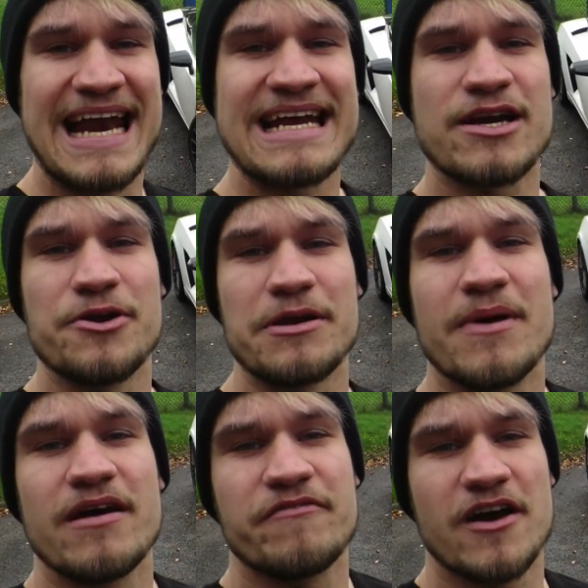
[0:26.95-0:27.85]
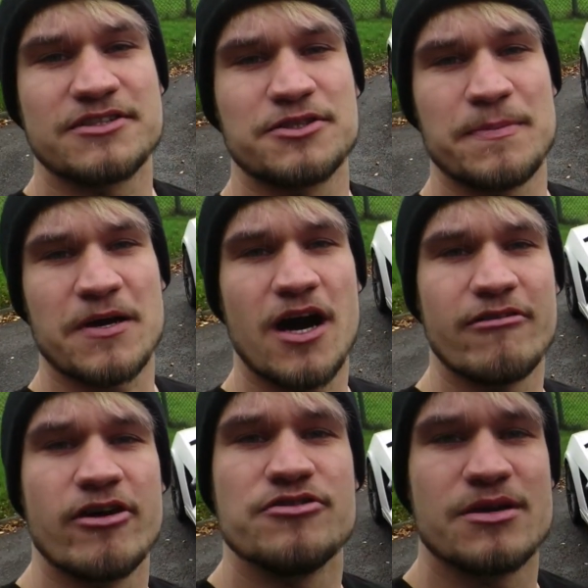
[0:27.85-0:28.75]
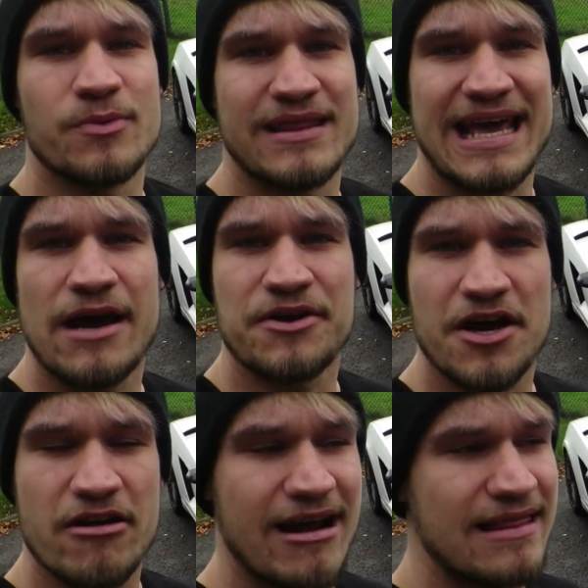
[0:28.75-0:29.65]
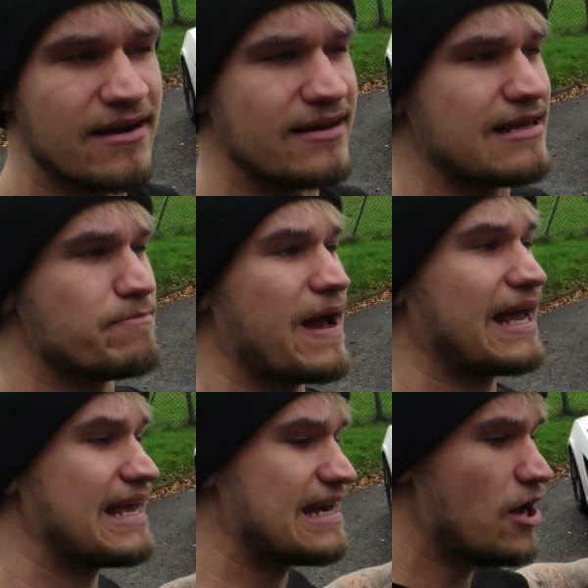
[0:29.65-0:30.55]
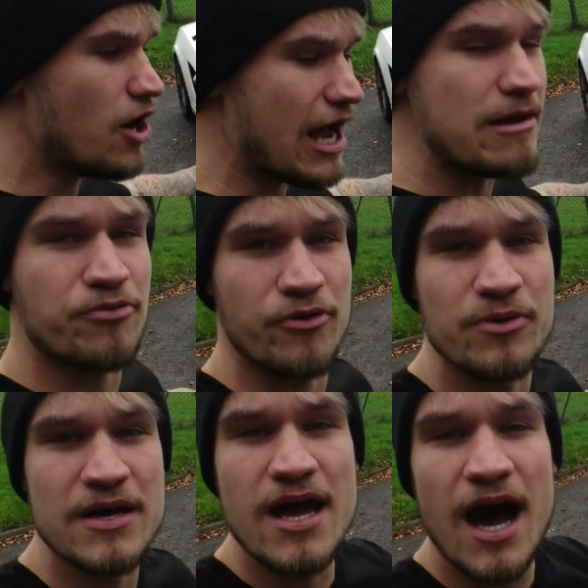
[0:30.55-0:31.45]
and including my first supercar road trip with the Audi R8 that I did back in April